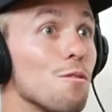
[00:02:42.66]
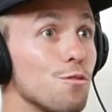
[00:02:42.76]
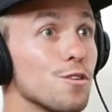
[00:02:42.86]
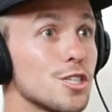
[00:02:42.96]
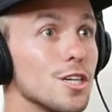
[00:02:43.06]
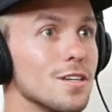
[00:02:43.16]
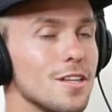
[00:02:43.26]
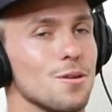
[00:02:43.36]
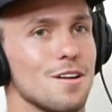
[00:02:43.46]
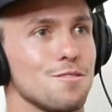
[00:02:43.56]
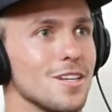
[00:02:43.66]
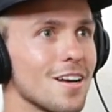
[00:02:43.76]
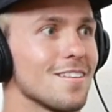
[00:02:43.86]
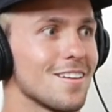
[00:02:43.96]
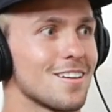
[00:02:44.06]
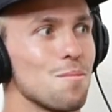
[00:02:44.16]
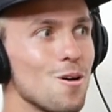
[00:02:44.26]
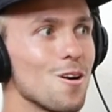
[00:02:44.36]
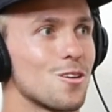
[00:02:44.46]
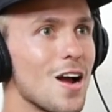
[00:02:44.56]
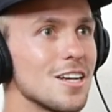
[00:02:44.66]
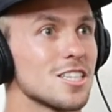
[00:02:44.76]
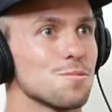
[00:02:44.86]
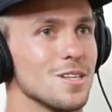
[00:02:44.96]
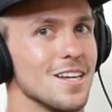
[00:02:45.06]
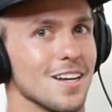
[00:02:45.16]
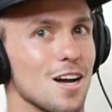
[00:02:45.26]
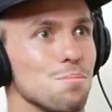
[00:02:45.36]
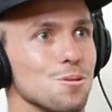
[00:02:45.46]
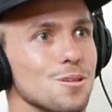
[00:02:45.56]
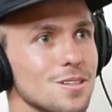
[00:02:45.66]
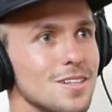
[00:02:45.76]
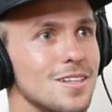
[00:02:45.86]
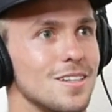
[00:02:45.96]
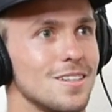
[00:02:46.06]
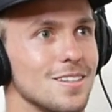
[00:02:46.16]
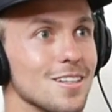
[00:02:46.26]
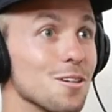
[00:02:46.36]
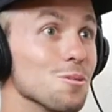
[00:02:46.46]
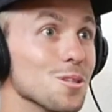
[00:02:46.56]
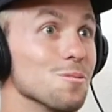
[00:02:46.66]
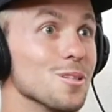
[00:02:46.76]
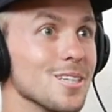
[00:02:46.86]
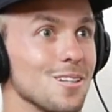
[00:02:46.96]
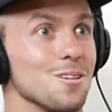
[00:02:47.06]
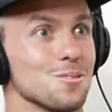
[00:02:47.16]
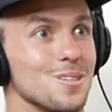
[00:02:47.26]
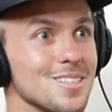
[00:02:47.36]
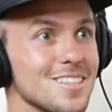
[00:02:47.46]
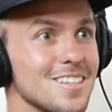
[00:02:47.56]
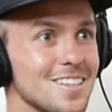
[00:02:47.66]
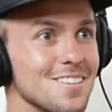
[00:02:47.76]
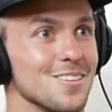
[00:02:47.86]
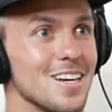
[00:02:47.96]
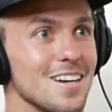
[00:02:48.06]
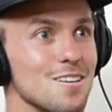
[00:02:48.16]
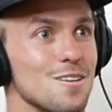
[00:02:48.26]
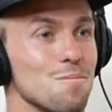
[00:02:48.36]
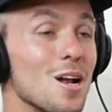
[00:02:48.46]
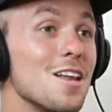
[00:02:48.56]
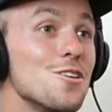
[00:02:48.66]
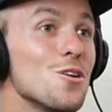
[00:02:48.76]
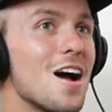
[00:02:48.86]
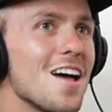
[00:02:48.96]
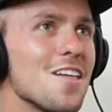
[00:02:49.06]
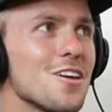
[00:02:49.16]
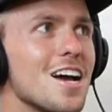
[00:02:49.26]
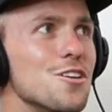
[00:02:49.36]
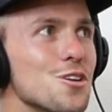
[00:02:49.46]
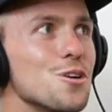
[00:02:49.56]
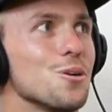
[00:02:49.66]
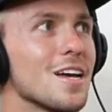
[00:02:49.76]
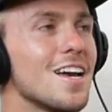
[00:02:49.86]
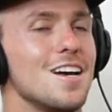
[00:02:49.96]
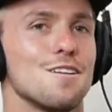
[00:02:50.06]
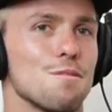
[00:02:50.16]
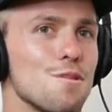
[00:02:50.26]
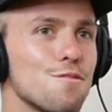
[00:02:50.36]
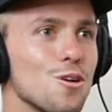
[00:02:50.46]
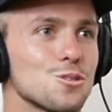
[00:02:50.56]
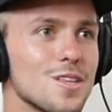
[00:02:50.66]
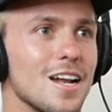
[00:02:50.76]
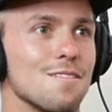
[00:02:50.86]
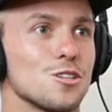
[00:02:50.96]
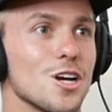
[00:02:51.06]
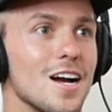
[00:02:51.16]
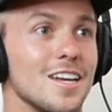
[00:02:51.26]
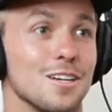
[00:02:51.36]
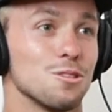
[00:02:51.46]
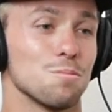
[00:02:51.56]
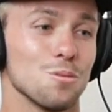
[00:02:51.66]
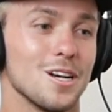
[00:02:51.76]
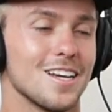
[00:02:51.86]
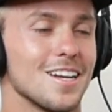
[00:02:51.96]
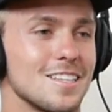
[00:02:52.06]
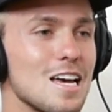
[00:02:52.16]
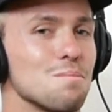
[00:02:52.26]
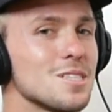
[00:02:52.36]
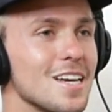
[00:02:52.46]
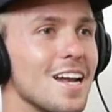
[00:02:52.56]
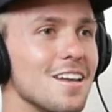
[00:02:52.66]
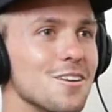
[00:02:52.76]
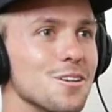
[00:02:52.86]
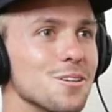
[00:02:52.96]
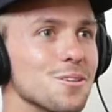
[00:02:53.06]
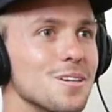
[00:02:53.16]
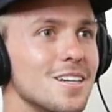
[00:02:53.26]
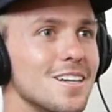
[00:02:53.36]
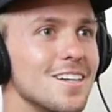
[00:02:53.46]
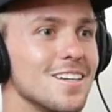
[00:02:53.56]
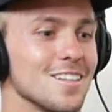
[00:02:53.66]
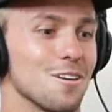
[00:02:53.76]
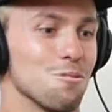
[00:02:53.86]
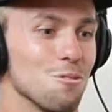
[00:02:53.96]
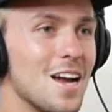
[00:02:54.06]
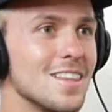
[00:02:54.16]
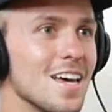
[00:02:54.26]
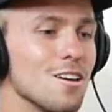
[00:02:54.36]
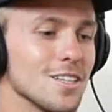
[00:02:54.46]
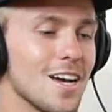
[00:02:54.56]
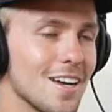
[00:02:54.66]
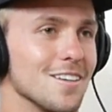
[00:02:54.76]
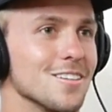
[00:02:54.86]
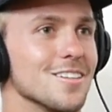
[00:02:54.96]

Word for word: for sure. There were definitely like, a couple hard crashes, but then a couple like really really close ones. Yeah, yeah. But so, I knew I, I think I knew like from the first one that I ever tried, it was a pretty good attempt, and I knew like right then I was like I can do